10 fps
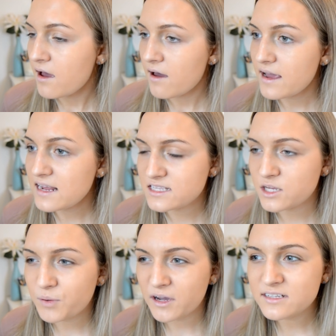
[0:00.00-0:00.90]
It's
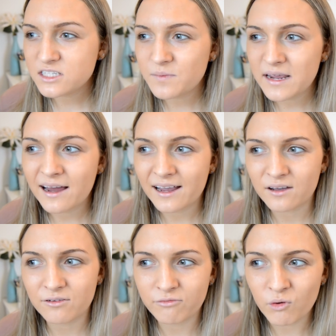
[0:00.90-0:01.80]
supposed to be
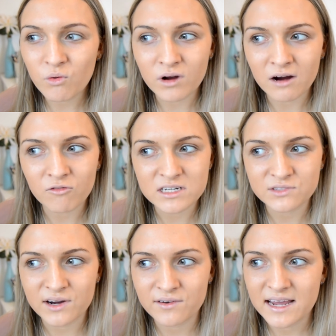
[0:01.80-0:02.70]
like a full coverage
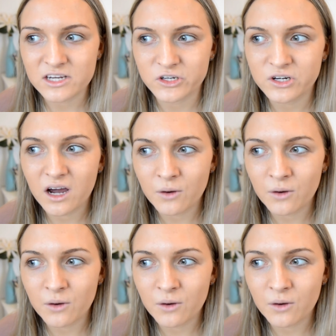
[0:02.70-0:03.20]
foundation.